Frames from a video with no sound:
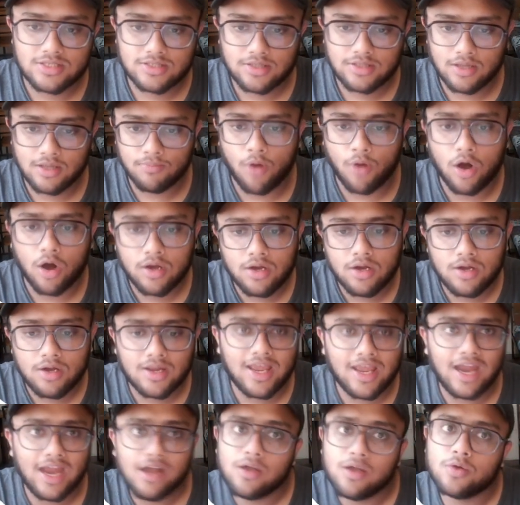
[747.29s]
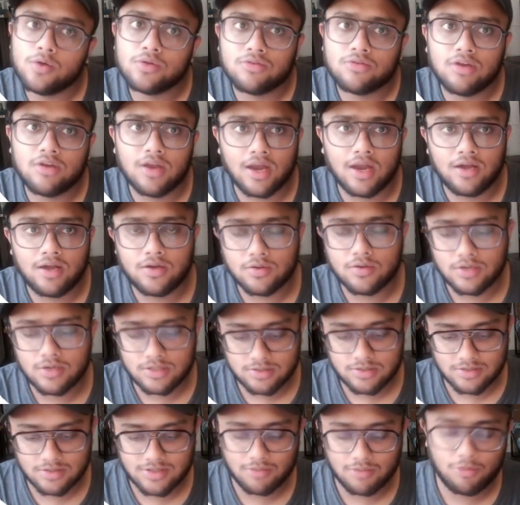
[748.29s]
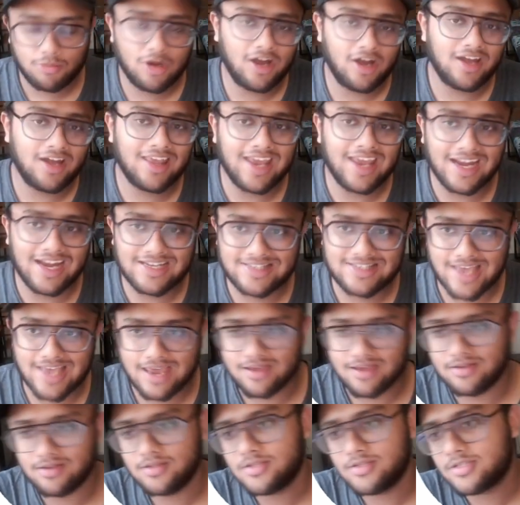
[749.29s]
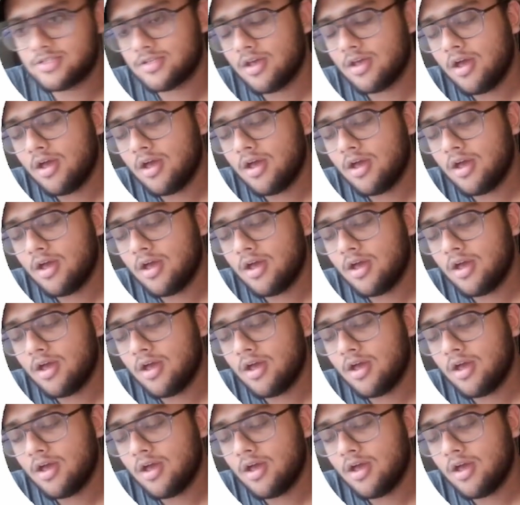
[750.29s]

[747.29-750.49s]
the model Gait 2392 is to simulate gait cycles,